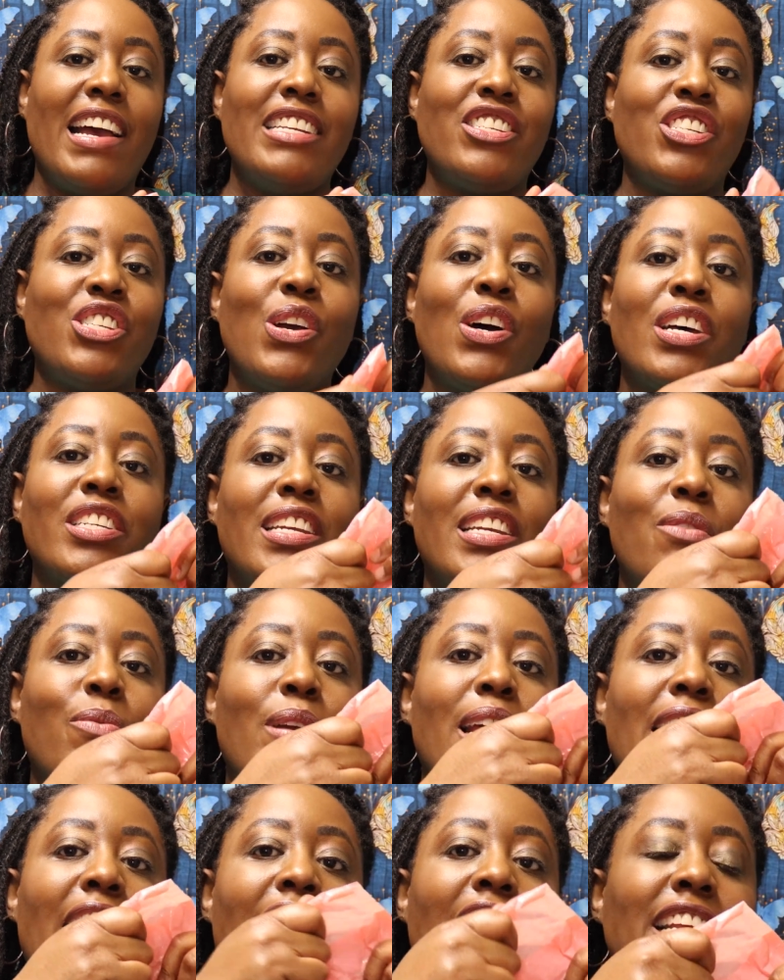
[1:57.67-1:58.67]
It's usually
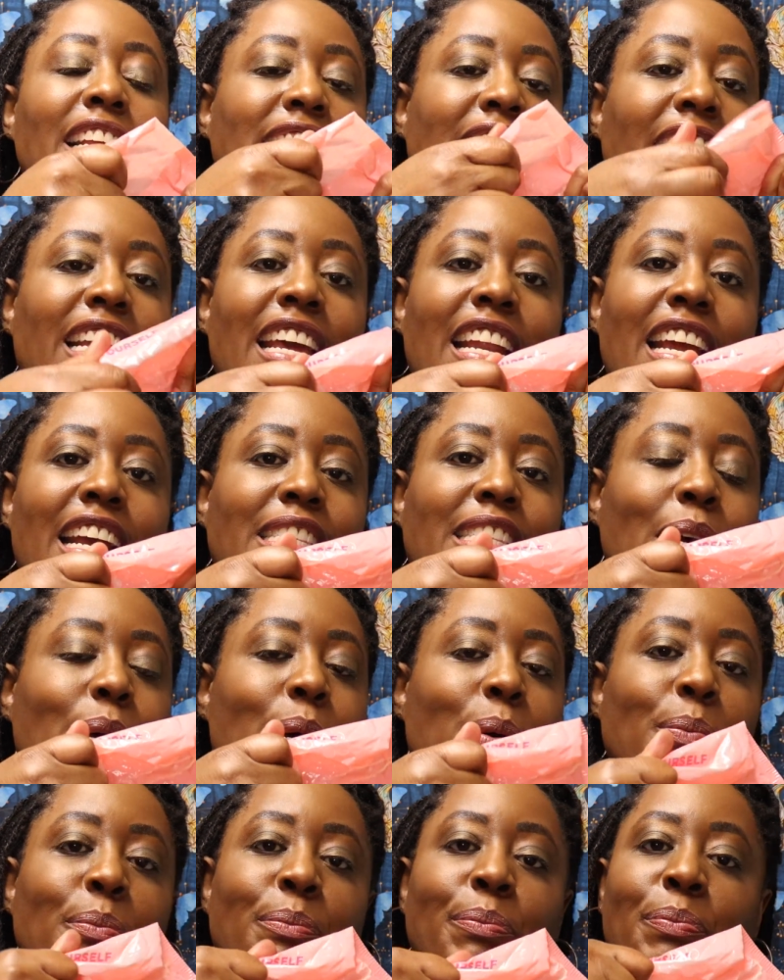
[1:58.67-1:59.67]
really easy to get into,
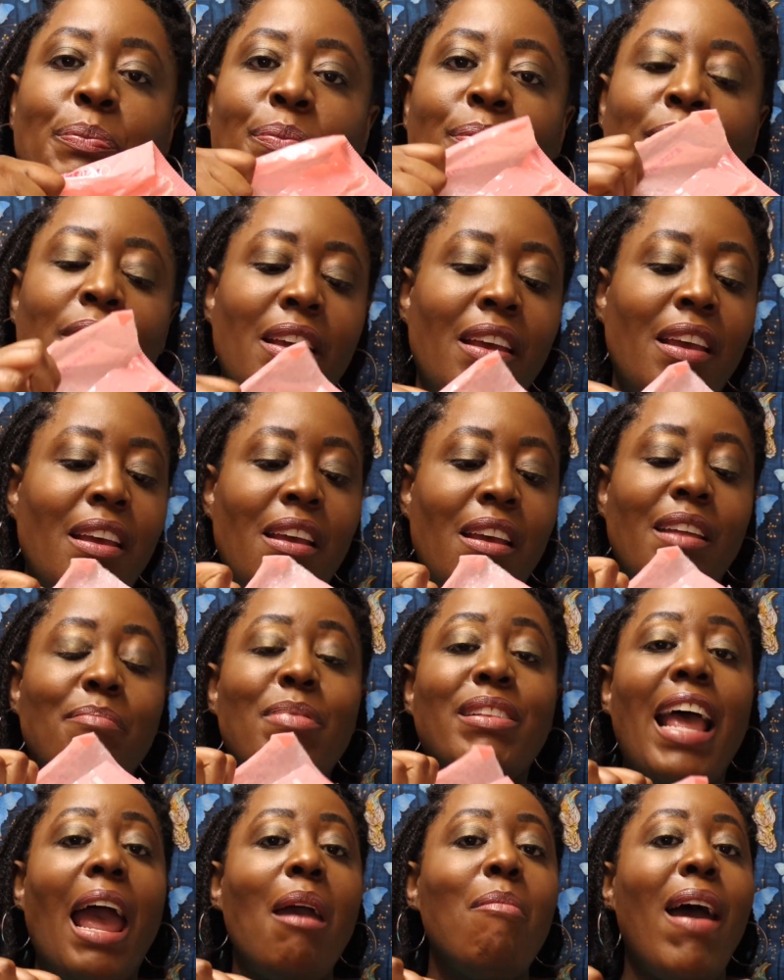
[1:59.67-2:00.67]

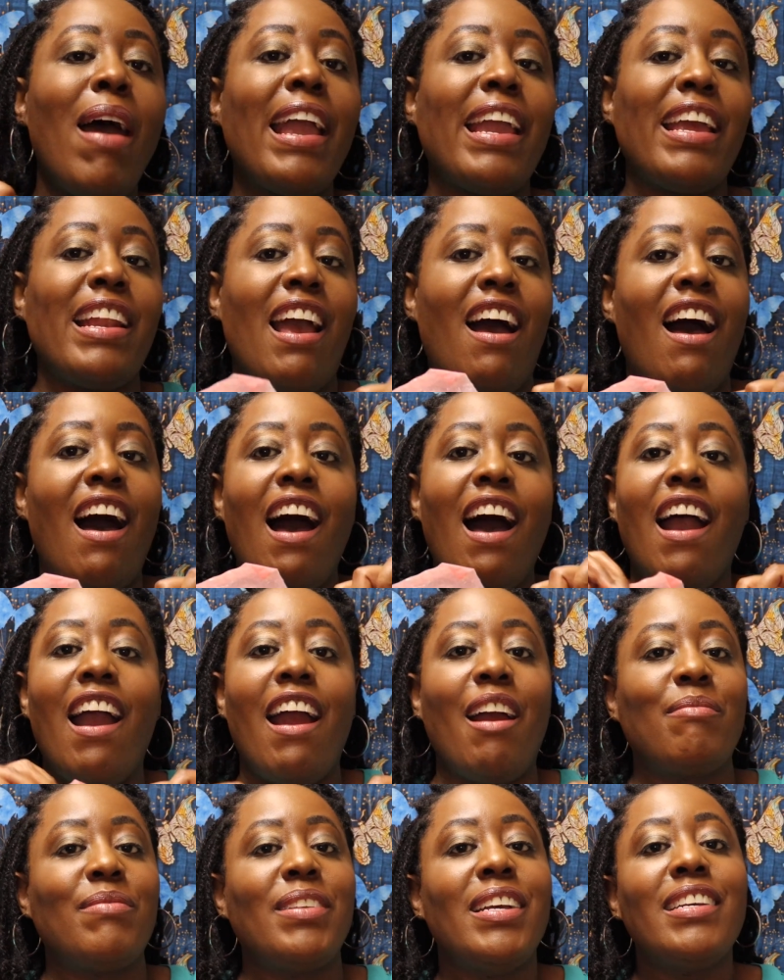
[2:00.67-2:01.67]
but they making it hard.